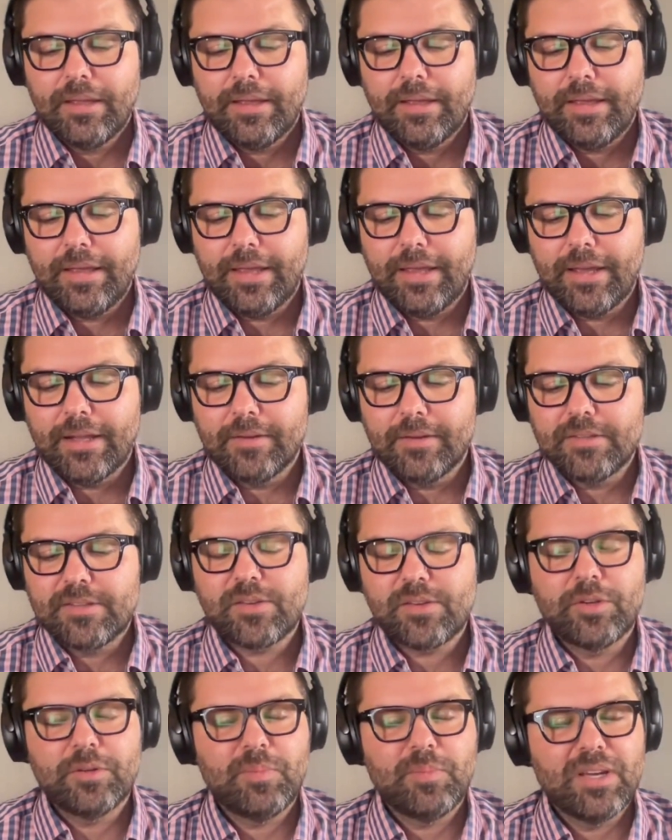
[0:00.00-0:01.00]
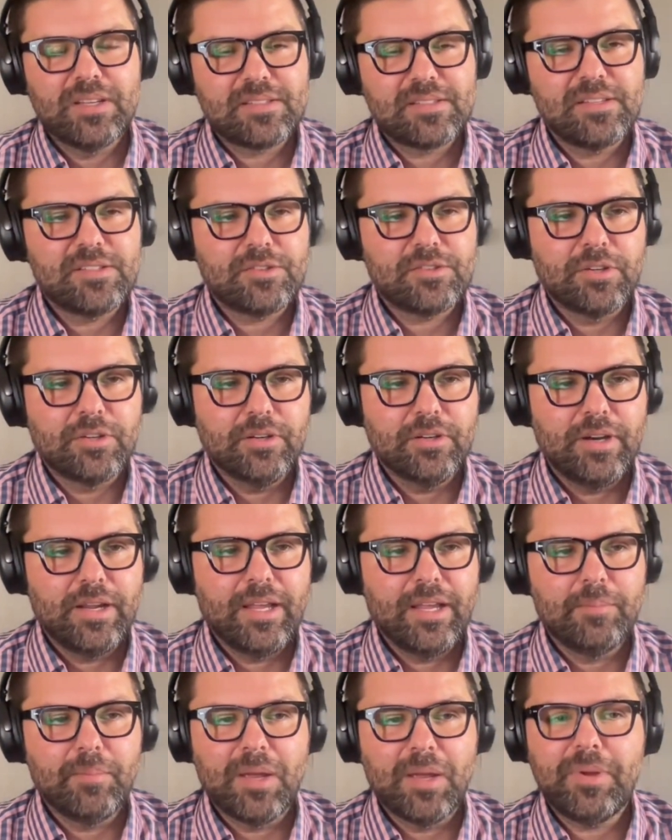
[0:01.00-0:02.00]
And so did my sister,
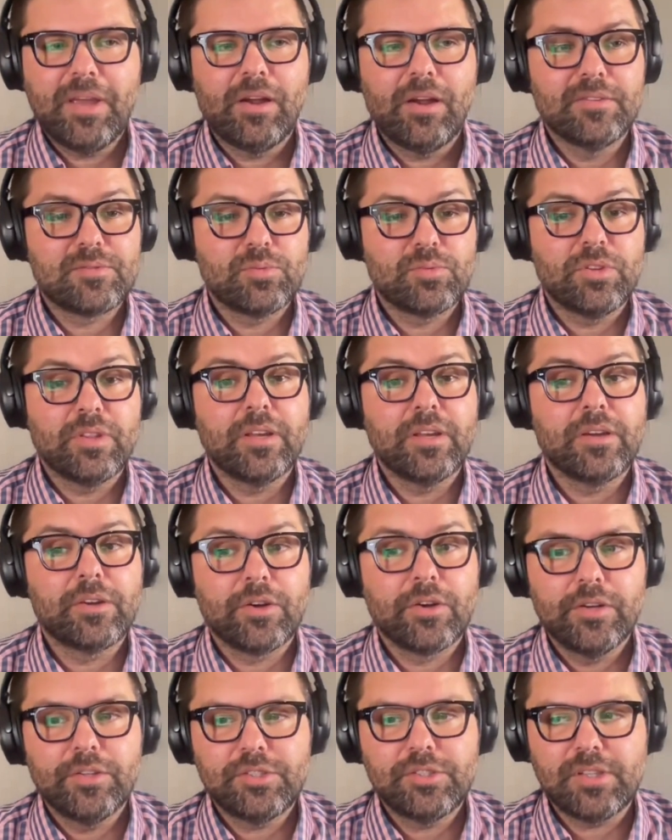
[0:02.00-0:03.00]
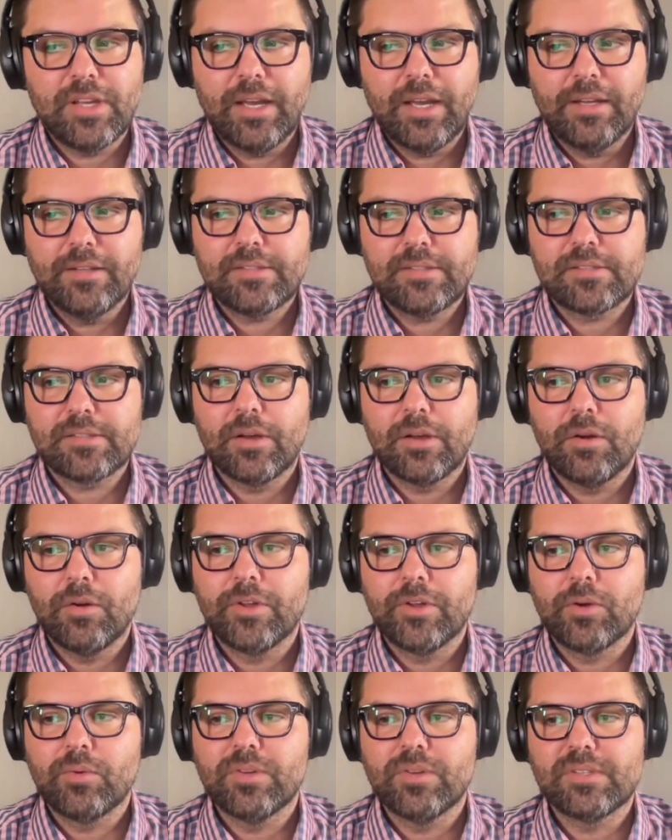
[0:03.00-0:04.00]
and my parents really encouraged that. So
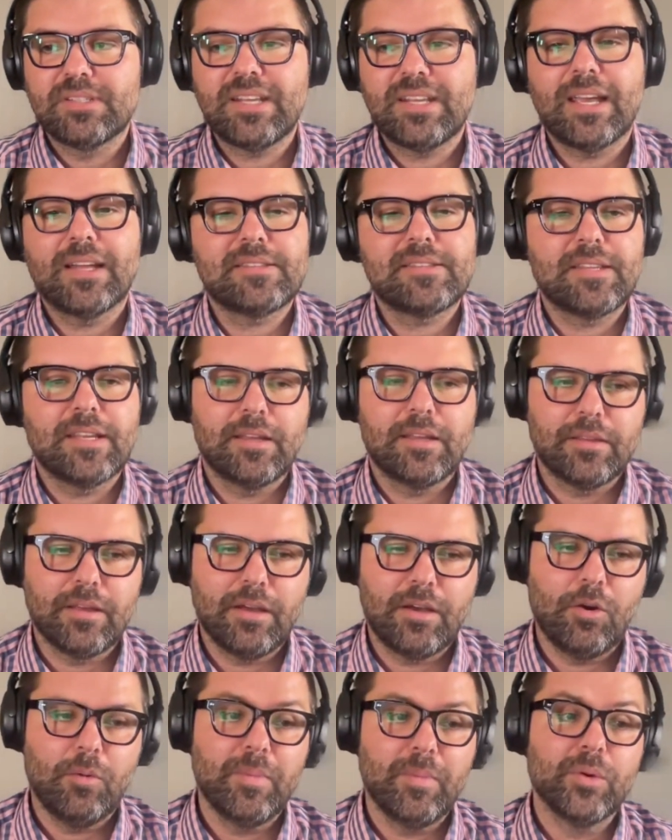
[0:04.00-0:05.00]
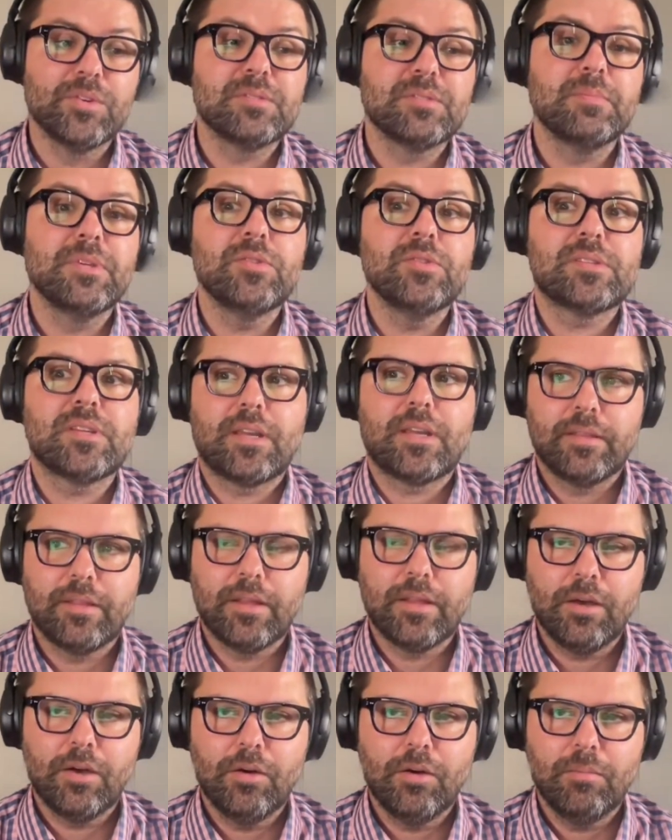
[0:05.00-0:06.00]
there was dancing in the home, there was music in the
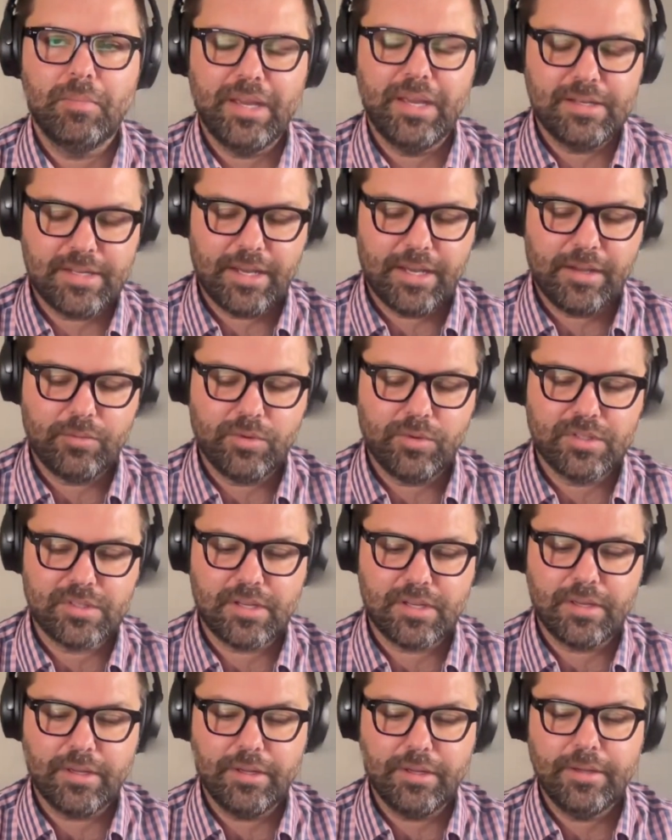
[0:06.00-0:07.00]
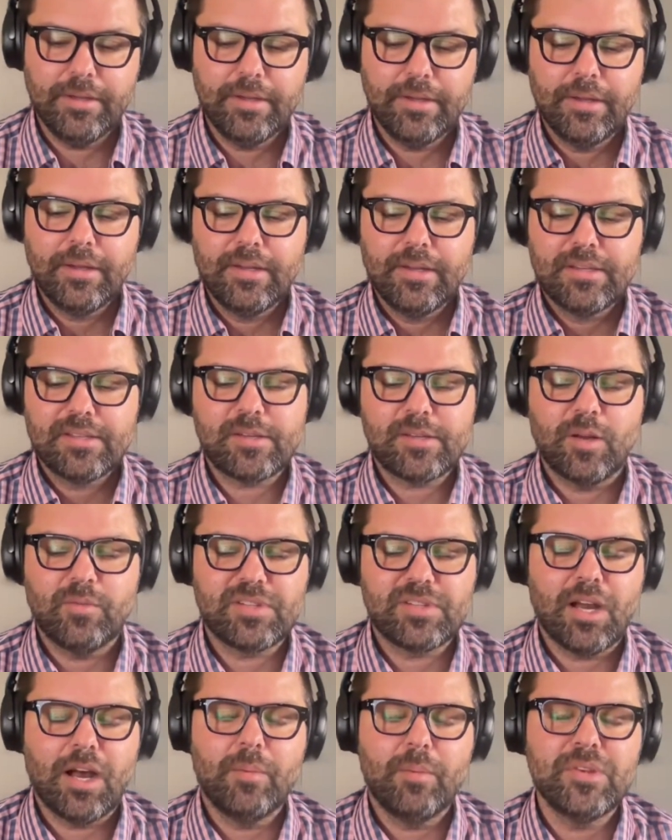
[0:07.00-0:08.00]
home. My dad was a
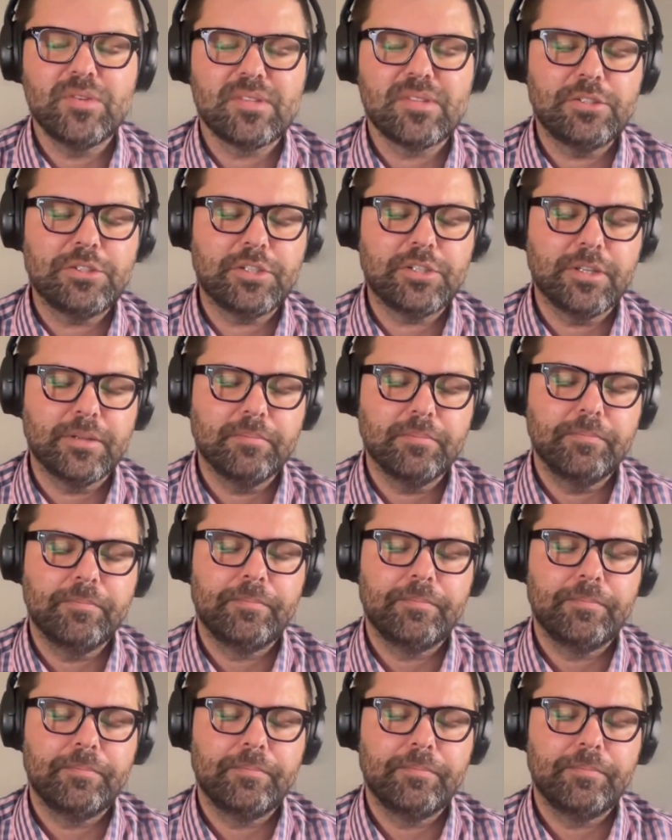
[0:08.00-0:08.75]
self-taught musician.